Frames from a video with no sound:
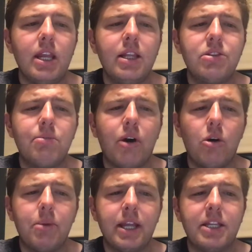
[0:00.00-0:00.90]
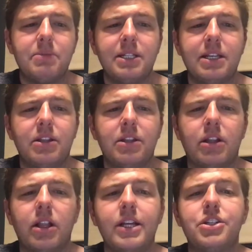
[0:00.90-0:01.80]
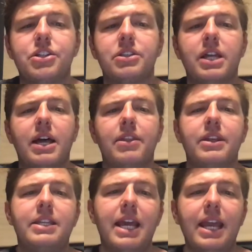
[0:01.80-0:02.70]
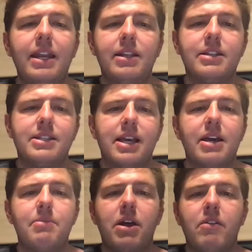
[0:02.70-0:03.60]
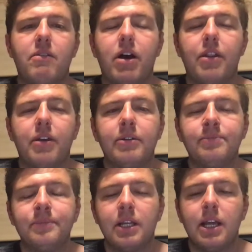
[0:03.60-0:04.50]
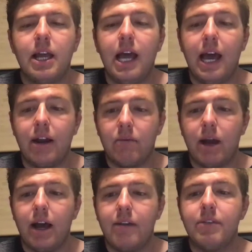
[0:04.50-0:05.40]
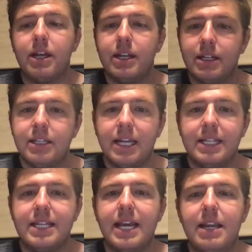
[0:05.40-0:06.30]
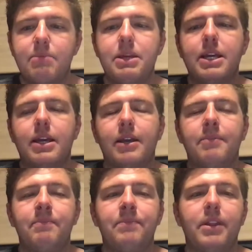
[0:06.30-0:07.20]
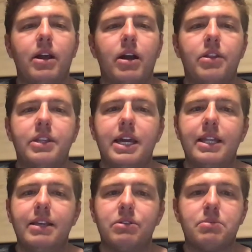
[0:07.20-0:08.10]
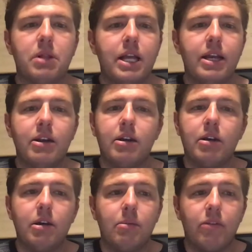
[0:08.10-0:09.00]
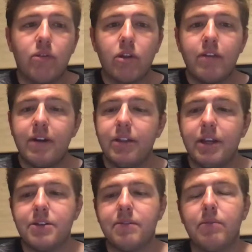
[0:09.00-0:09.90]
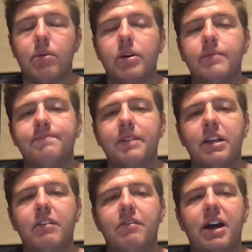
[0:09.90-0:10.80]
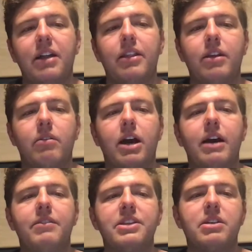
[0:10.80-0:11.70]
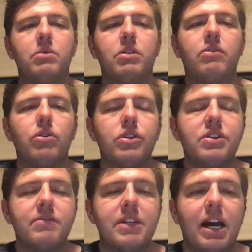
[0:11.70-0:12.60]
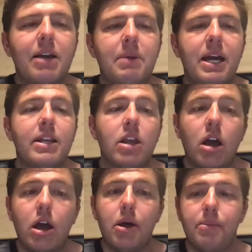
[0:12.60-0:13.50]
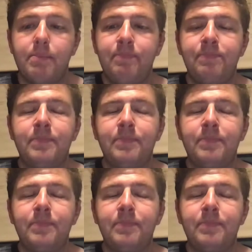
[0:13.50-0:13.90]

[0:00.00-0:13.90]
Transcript: And so, Paul begins by telling the Galatians that the date set by the Father had arrived, that, that date being uh, the date that was planned before the foundation of the world. And it finally arrived. He said, When the fullness of time had come,